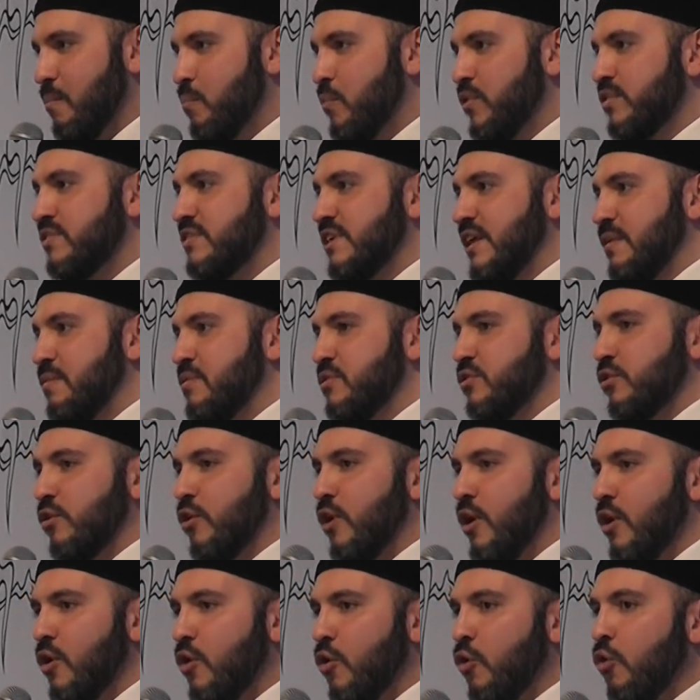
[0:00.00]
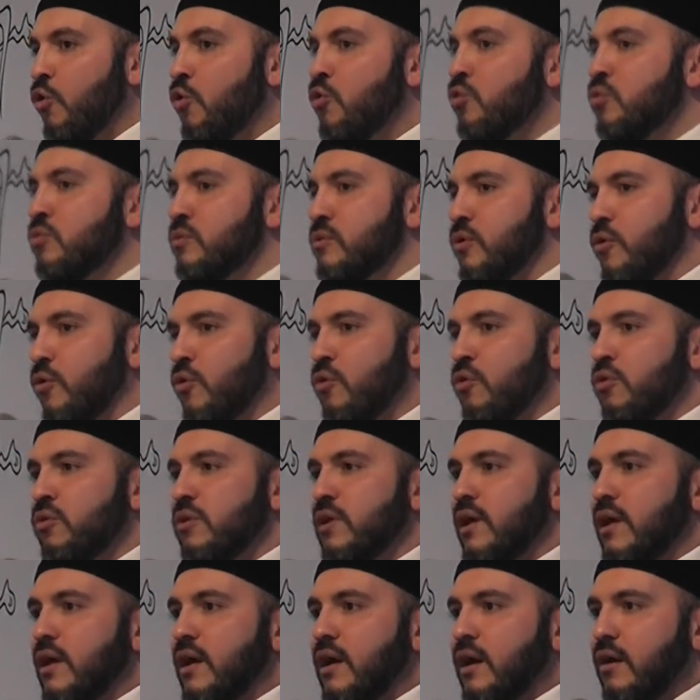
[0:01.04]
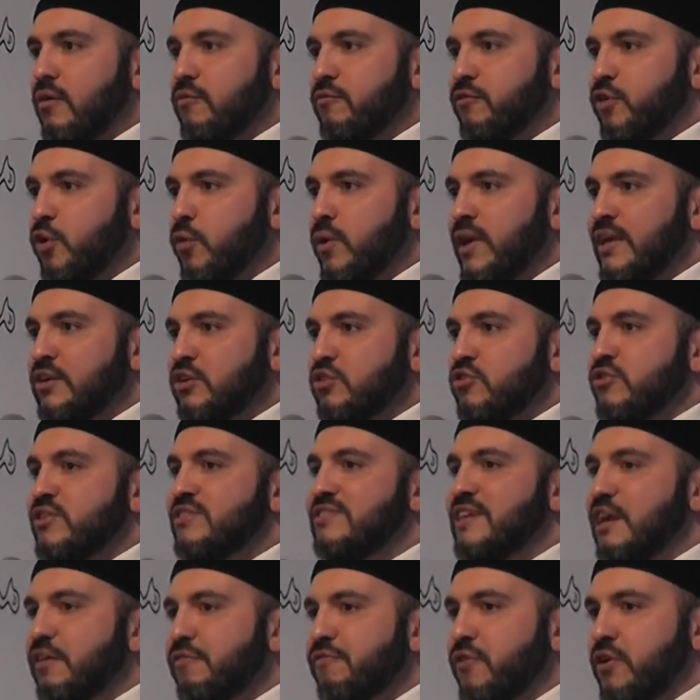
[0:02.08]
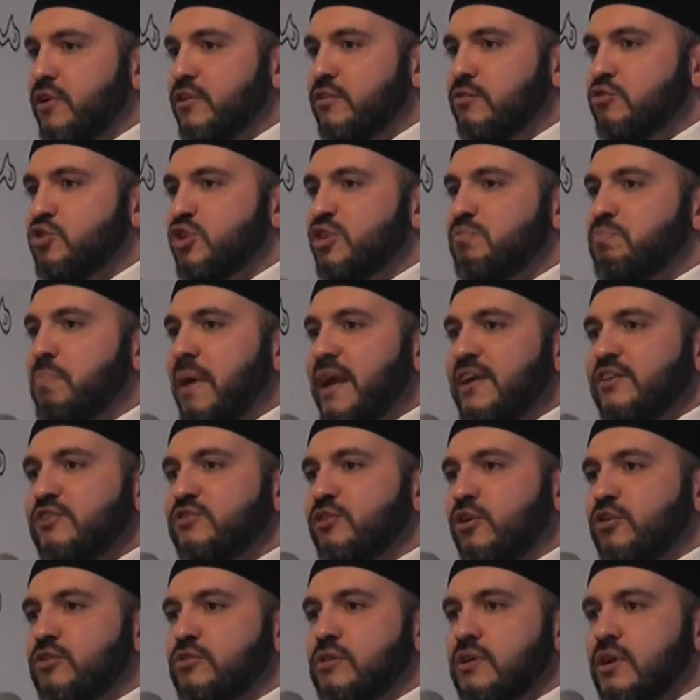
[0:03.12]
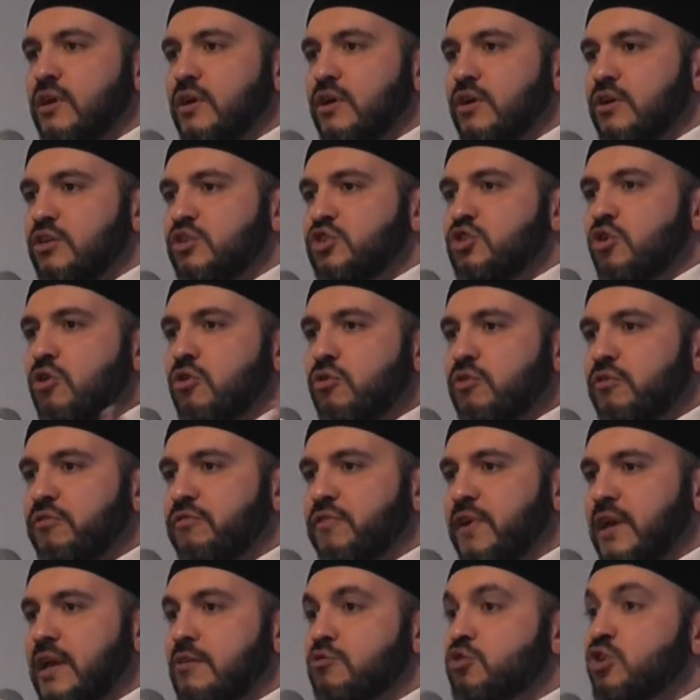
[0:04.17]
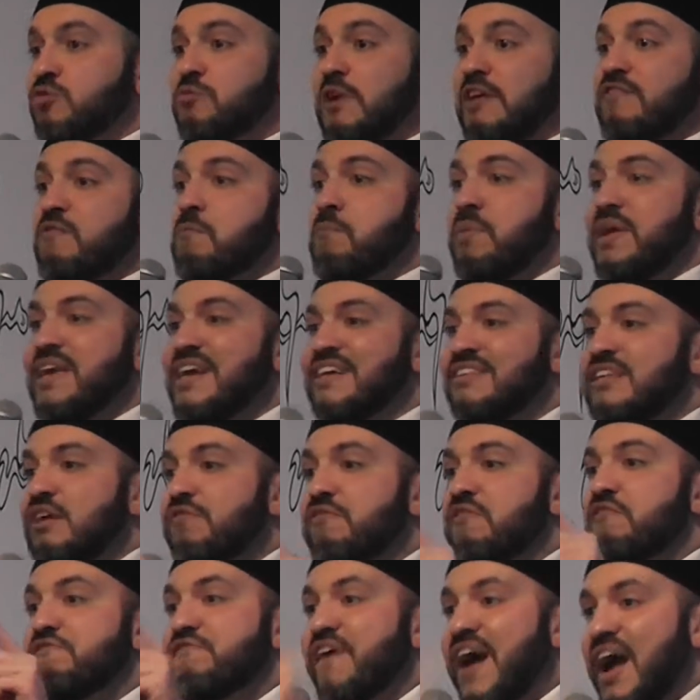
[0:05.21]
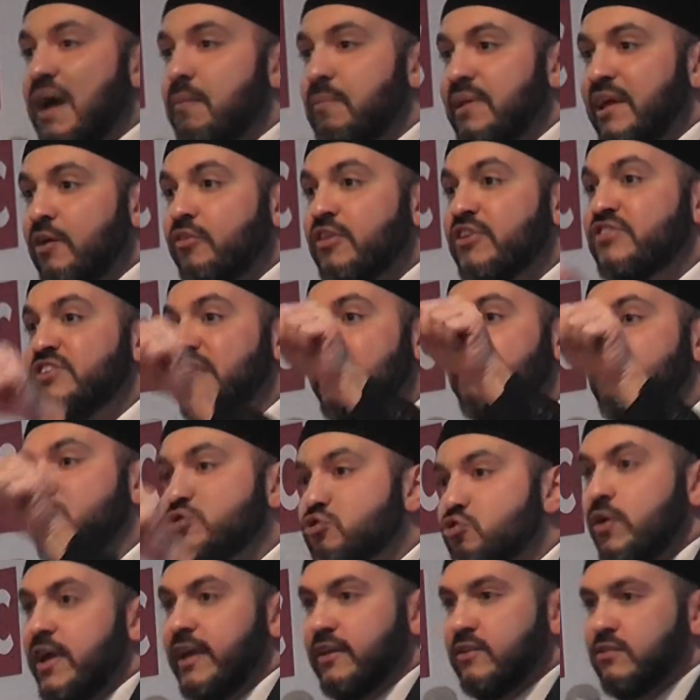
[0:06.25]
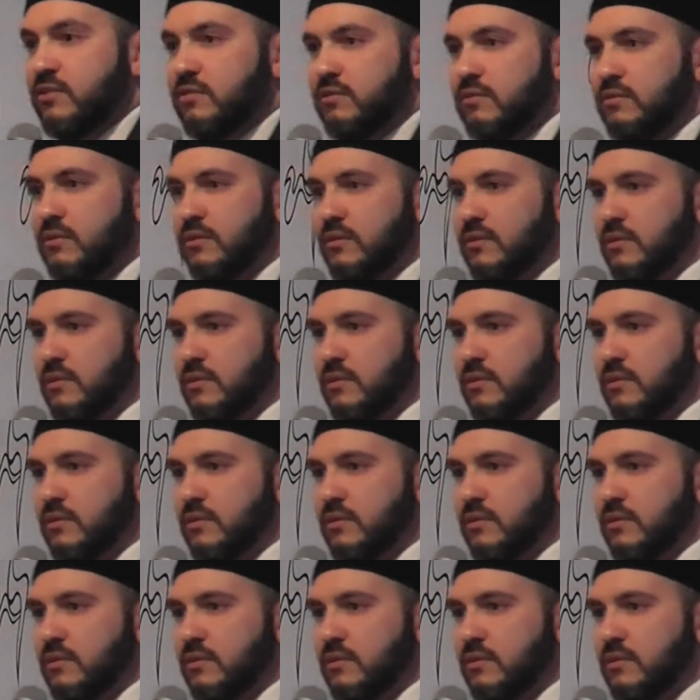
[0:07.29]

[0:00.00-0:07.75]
Muslims all viewing each other as different just based on geography, just even being a different family on the same street.